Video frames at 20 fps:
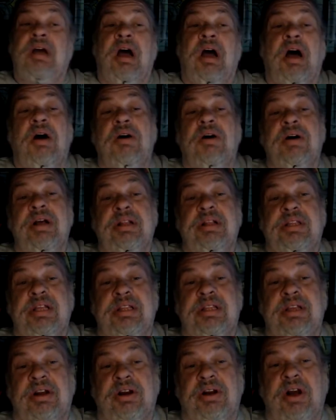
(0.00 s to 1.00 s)
Oh,
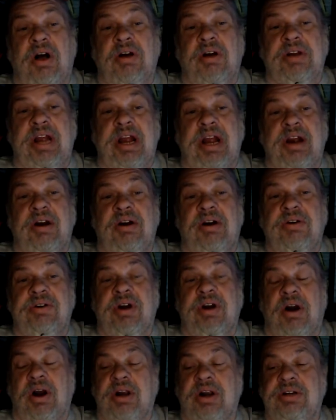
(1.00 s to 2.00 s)
they're called Arrow
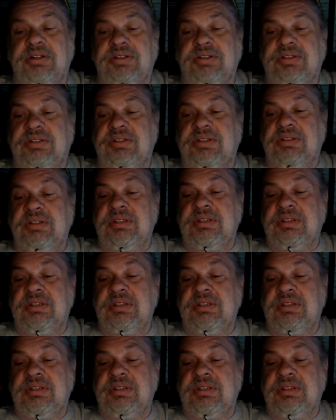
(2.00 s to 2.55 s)
Gardens.